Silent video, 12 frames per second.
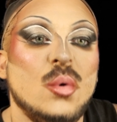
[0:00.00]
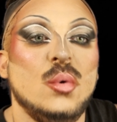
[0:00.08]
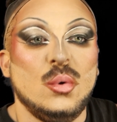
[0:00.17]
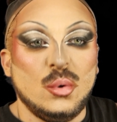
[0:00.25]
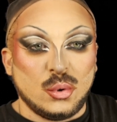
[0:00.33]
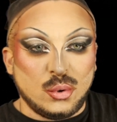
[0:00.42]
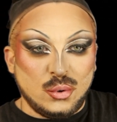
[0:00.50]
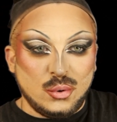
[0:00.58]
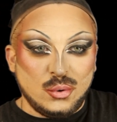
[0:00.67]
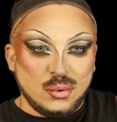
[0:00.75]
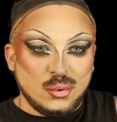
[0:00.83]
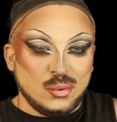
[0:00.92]
ooh,
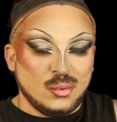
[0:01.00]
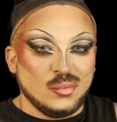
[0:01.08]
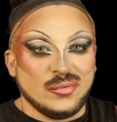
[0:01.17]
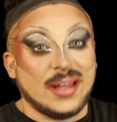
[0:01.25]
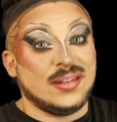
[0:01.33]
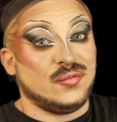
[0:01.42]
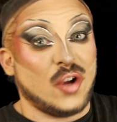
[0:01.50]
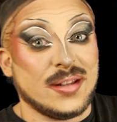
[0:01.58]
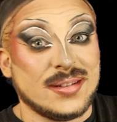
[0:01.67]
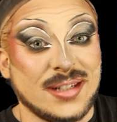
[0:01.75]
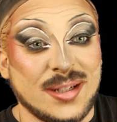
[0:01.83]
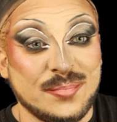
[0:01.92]
that's
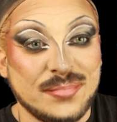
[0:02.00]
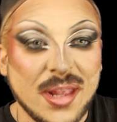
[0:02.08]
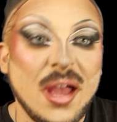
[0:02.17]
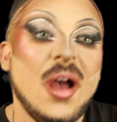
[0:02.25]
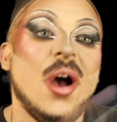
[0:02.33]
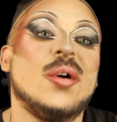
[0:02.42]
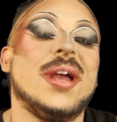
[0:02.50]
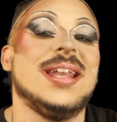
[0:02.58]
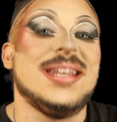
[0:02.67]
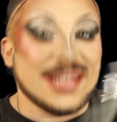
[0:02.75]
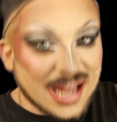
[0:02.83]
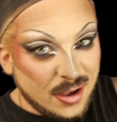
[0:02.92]
frosty. Okay,
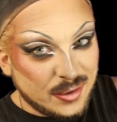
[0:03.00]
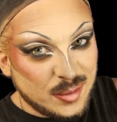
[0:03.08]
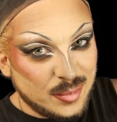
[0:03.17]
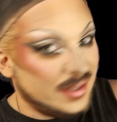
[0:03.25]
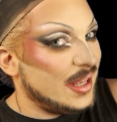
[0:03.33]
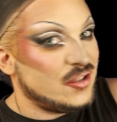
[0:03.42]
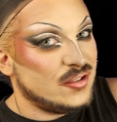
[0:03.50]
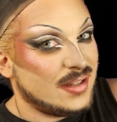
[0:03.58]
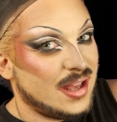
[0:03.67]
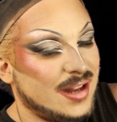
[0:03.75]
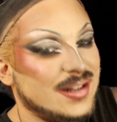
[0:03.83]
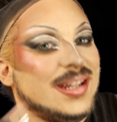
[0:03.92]
now I'm gonna put lashes
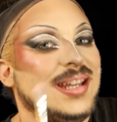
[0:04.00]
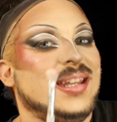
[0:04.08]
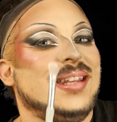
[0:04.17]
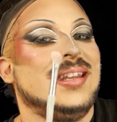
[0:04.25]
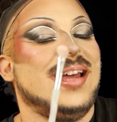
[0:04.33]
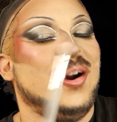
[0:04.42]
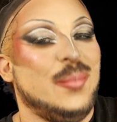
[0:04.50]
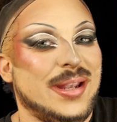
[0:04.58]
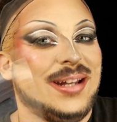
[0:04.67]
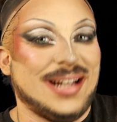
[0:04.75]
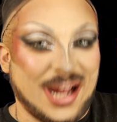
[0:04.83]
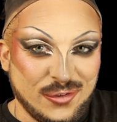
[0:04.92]
on and a wig
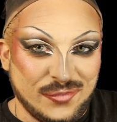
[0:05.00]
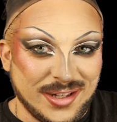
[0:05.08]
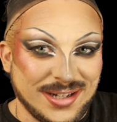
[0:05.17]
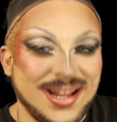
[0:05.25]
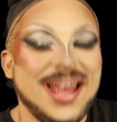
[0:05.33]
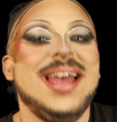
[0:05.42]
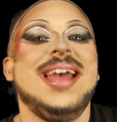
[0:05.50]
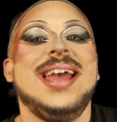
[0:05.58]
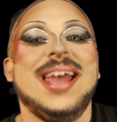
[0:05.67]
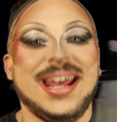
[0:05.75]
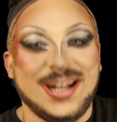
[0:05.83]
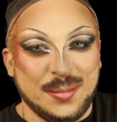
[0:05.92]
and an outfit,
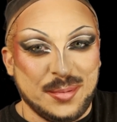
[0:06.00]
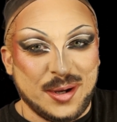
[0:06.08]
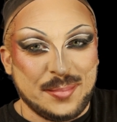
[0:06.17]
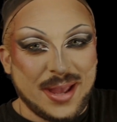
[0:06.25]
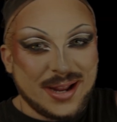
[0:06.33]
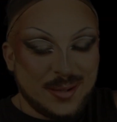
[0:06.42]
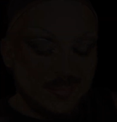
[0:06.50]
and I'll be right back.